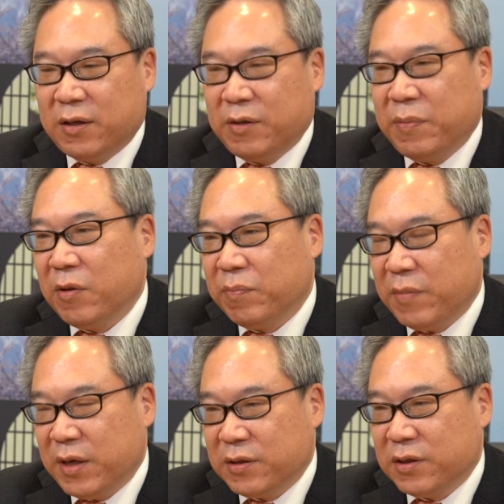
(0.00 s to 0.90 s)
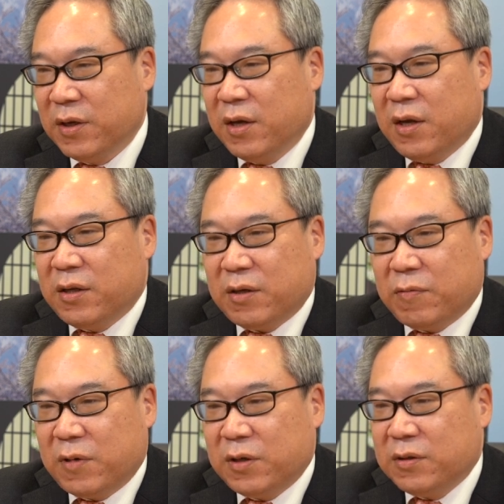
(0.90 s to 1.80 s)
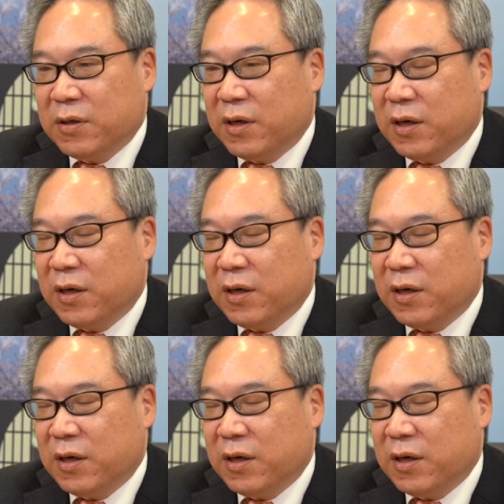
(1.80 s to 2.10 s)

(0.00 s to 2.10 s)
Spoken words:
development, the world